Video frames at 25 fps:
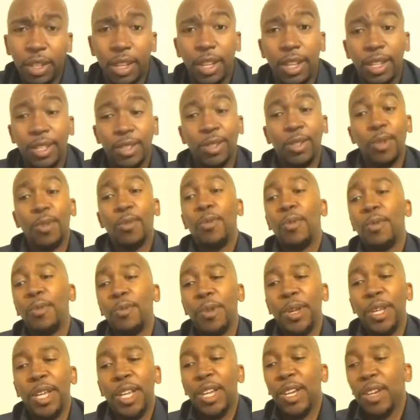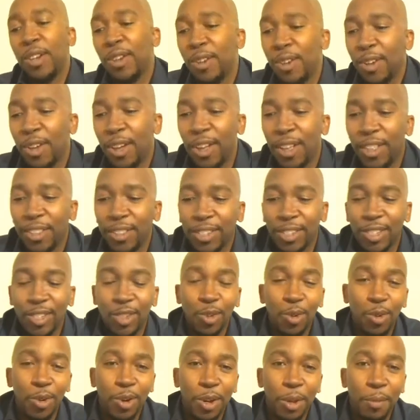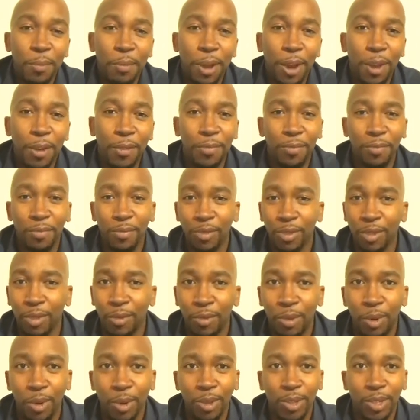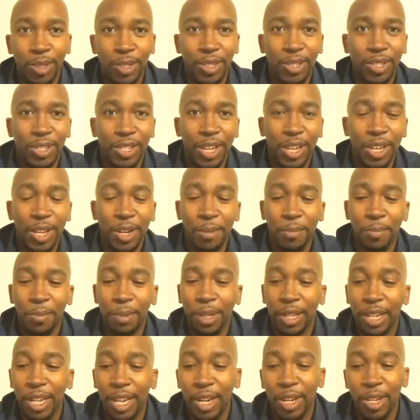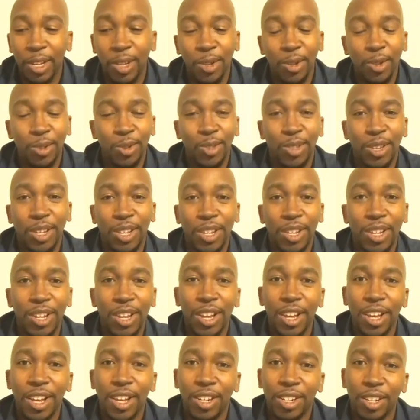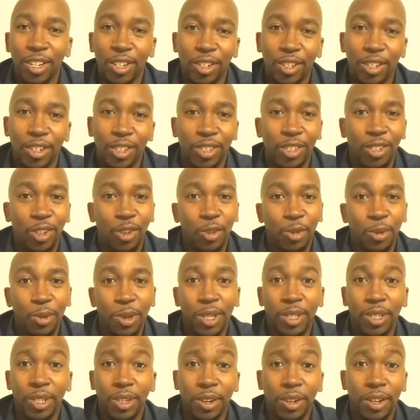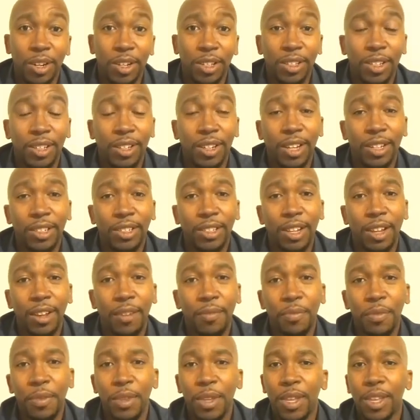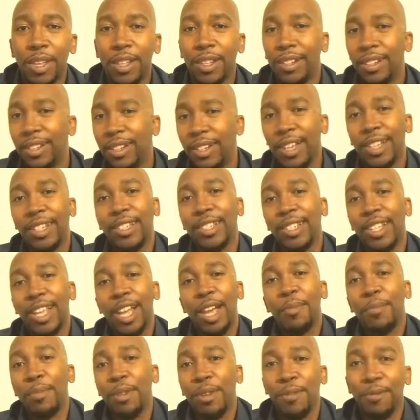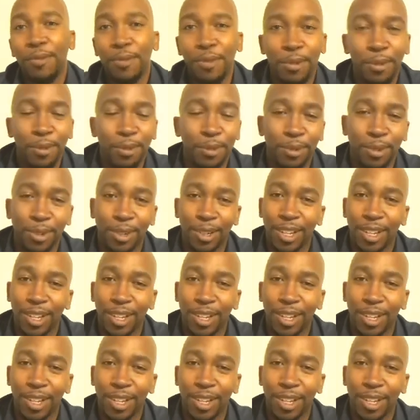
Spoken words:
And so when we hear the story about divorces and millennials and it's decreasing or anything like that, let's not be fooled.